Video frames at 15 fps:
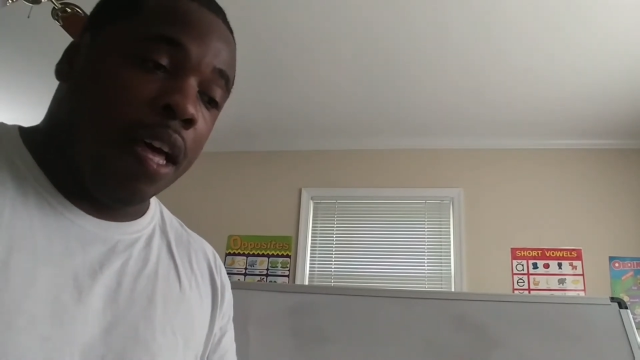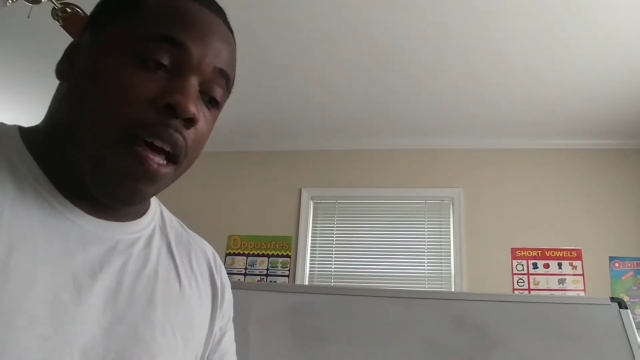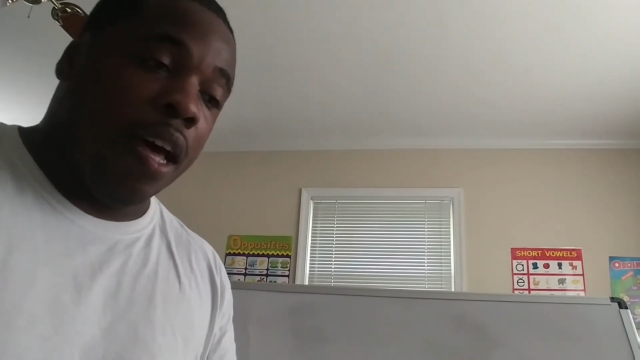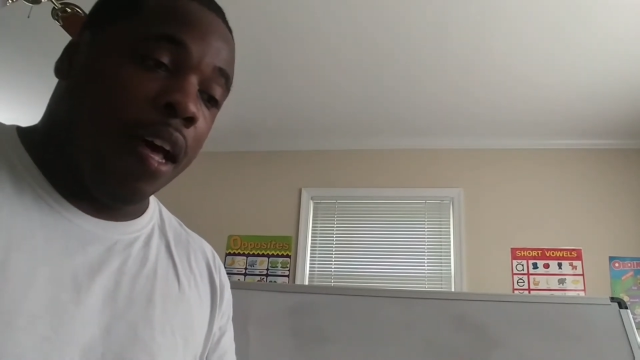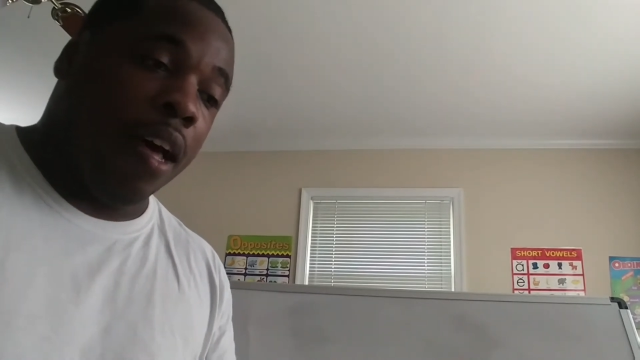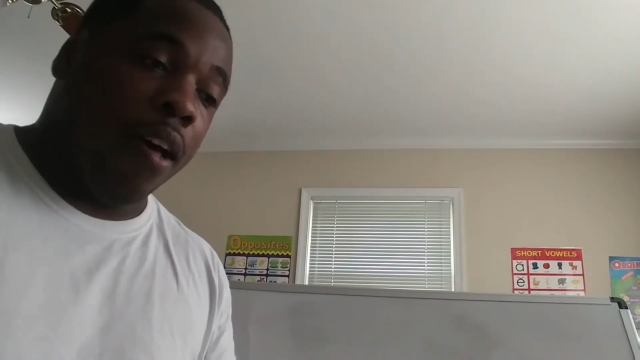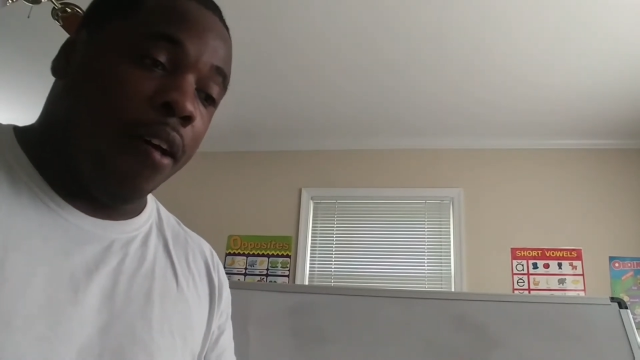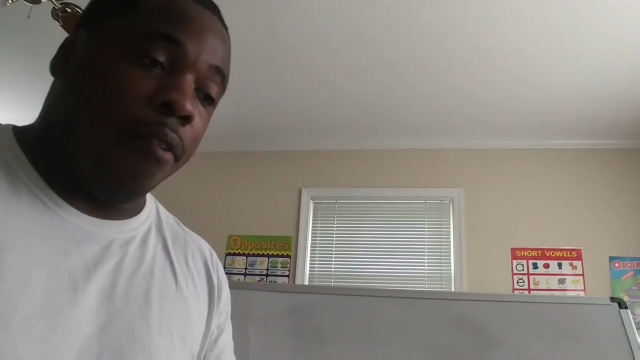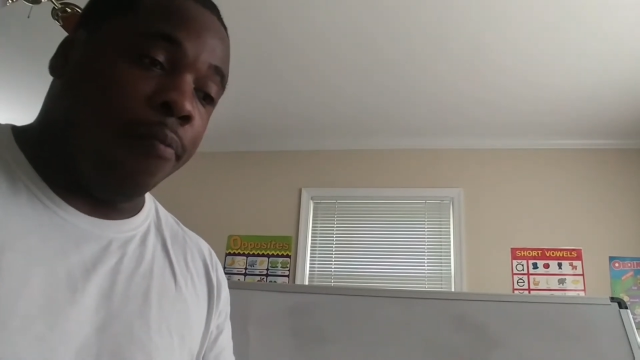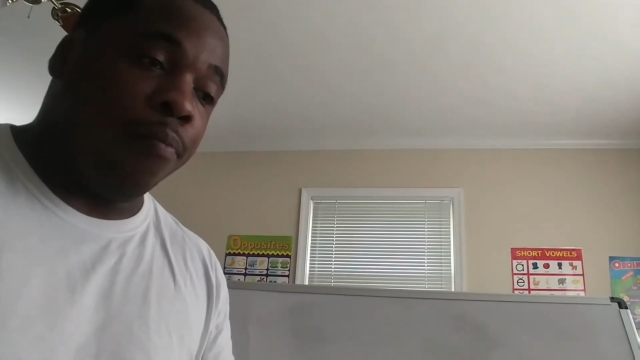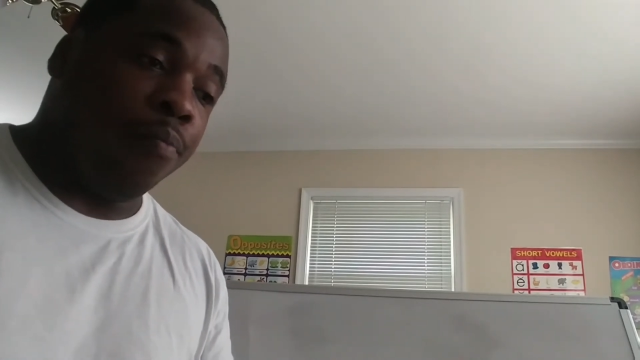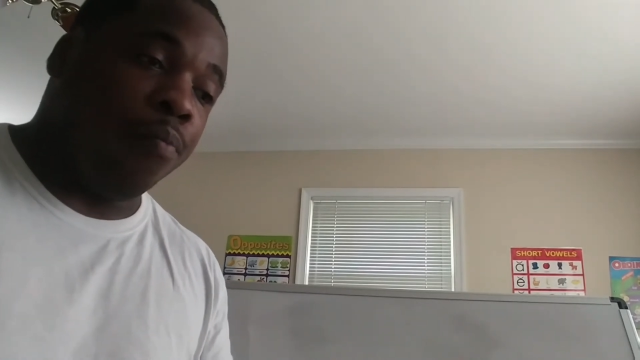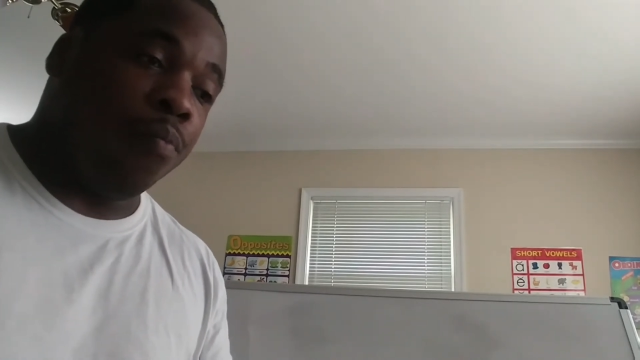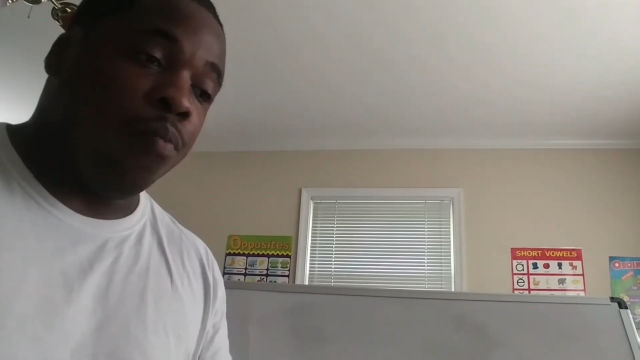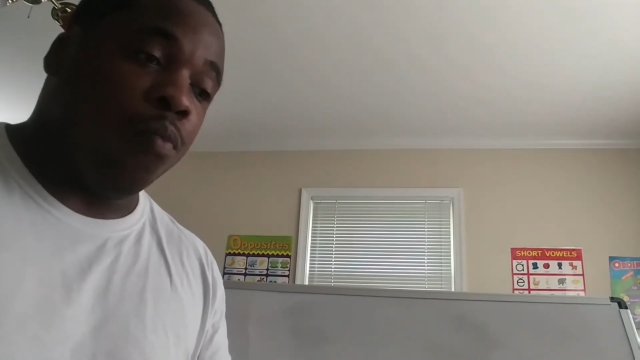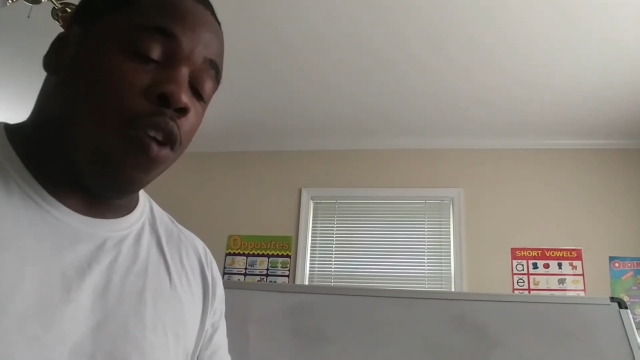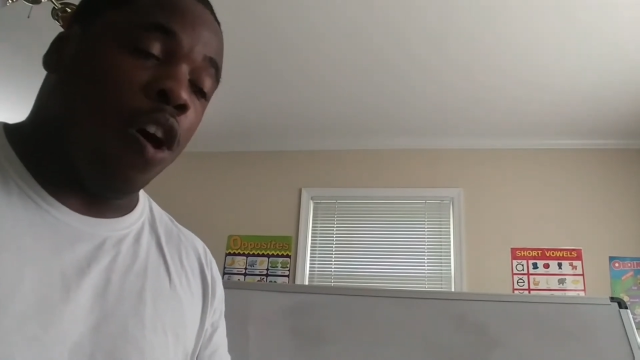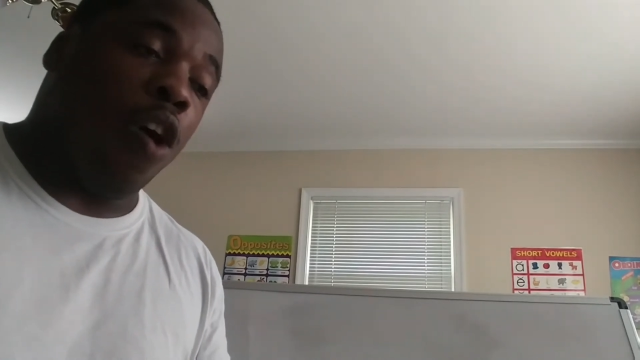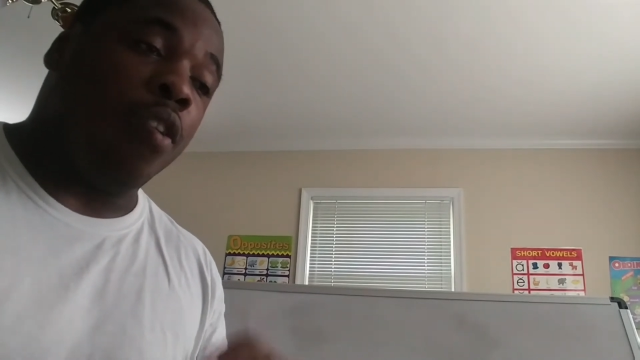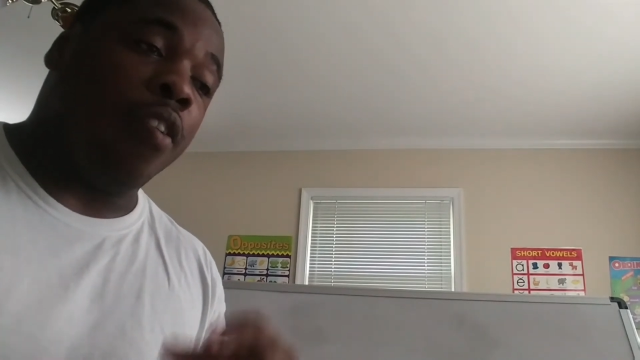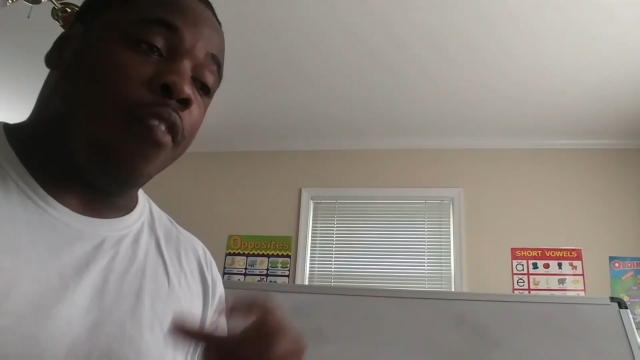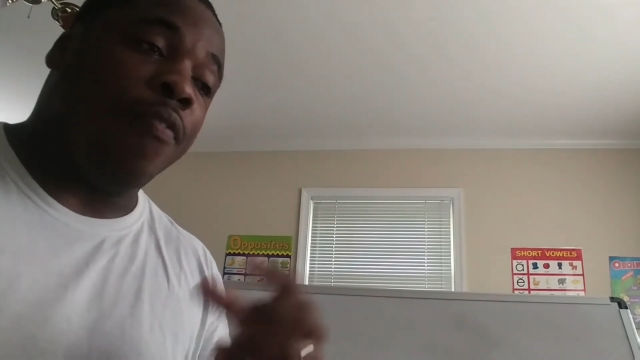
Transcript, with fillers: um, owner